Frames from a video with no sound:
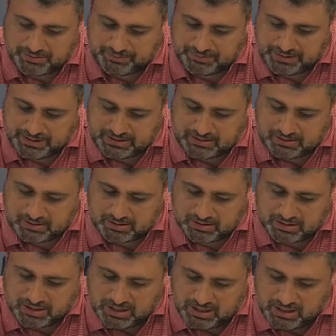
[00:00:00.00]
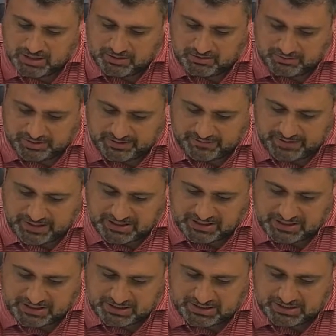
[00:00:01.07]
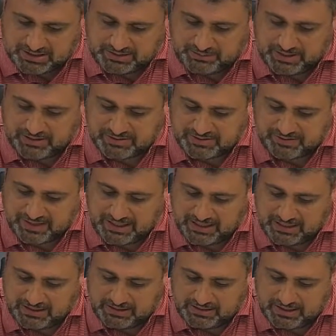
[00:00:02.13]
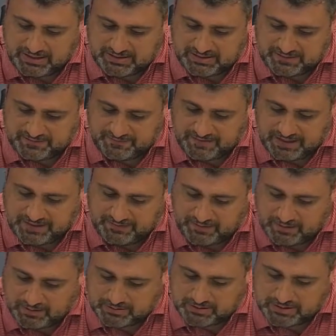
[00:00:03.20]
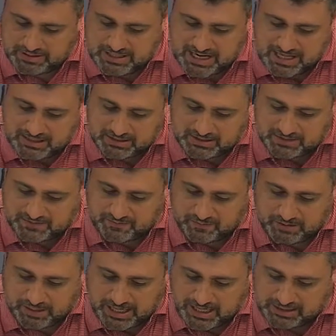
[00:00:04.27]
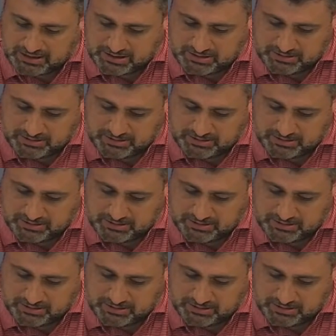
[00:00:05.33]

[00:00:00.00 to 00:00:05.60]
plant door renovations in the amount of $80,500 for action.